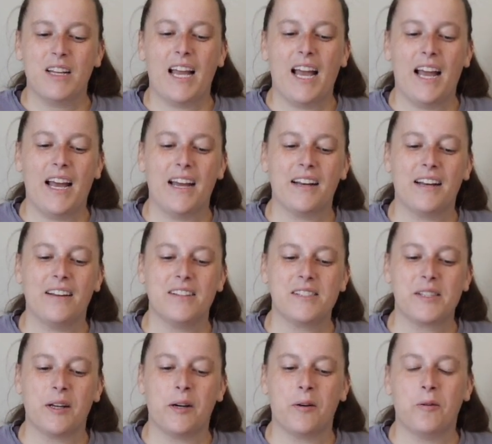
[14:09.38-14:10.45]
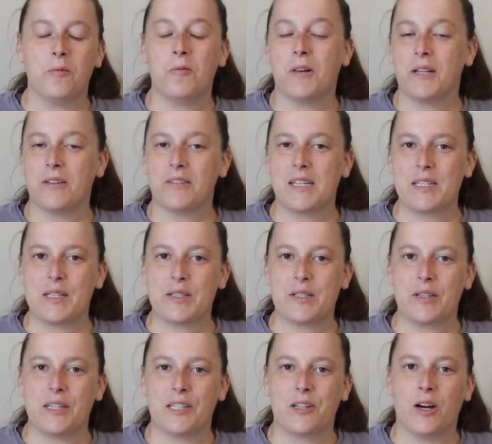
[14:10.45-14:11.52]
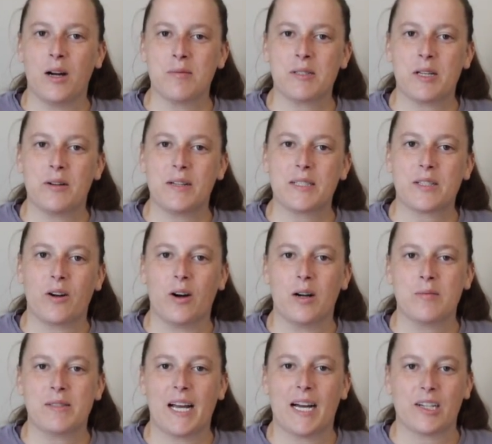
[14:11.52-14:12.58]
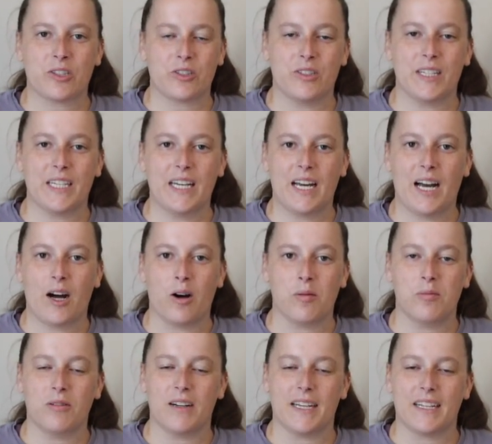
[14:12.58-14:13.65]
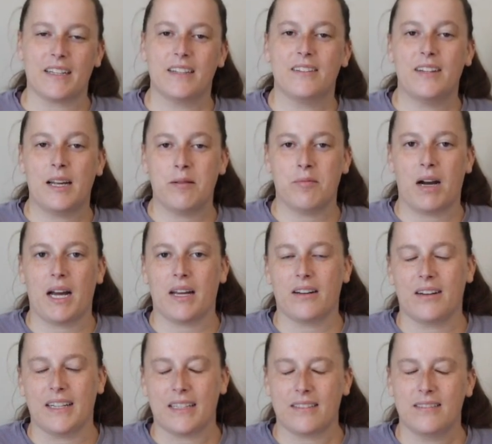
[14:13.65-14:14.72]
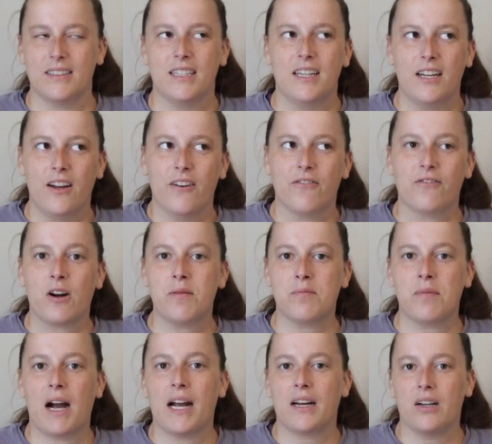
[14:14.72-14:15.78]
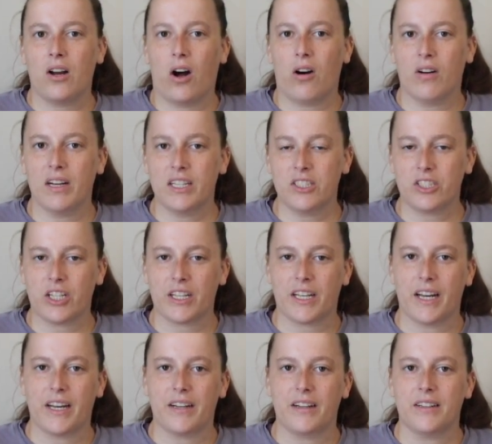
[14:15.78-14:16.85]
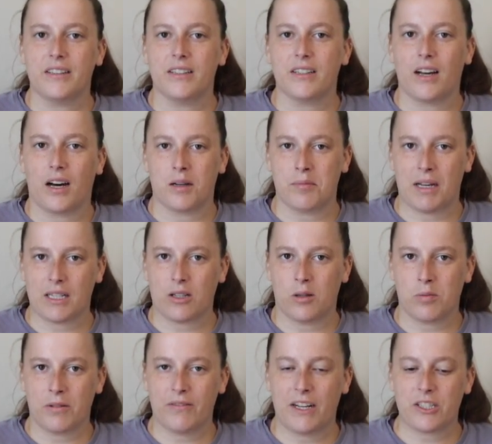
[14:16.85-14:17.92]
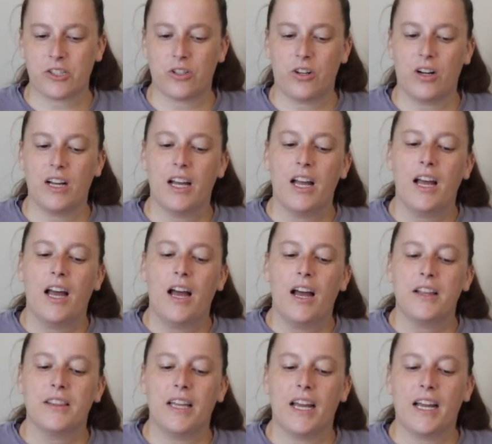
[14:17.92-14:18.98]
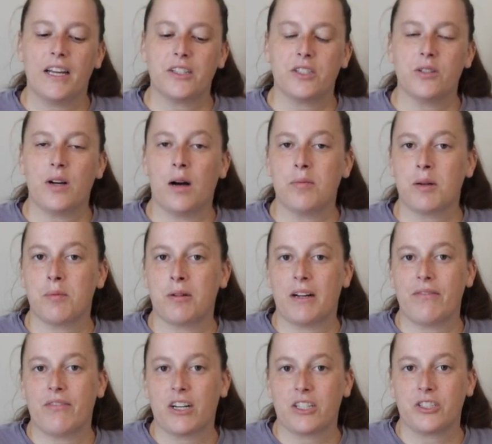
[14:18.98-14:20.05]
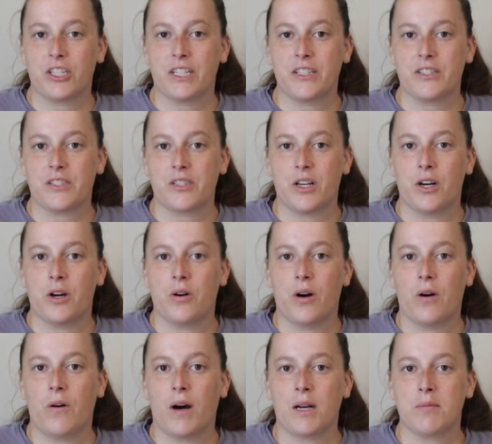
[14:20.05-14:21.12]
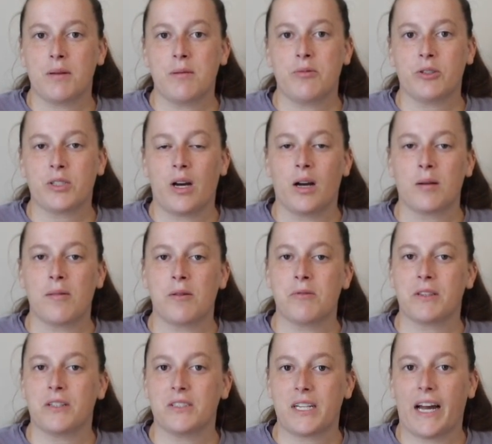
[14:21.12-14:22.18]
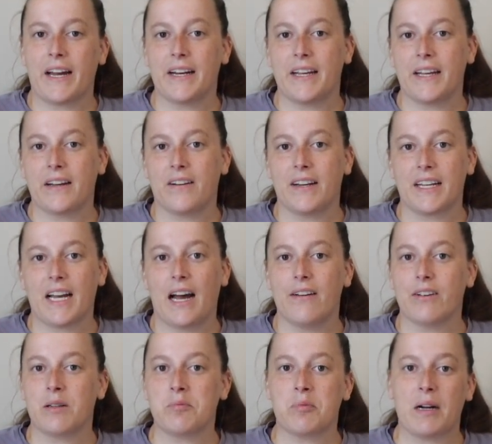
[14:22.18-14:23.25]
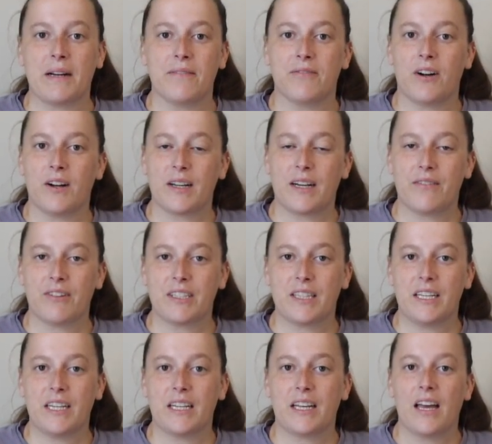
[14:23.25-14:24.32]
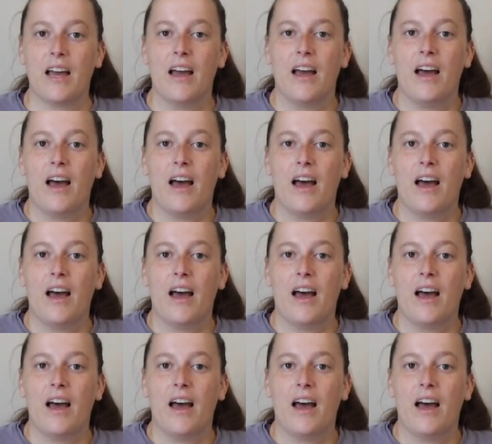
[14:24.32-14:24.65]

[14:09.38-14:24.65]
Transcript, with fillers: And so one of the reasons you need carbs, though, is carbs actually help, like, in my, like, from my knowledge, again, not a medical professional, they do help your brain function. So a lot of people talk about when they're dieting, like, having brain fog and everything.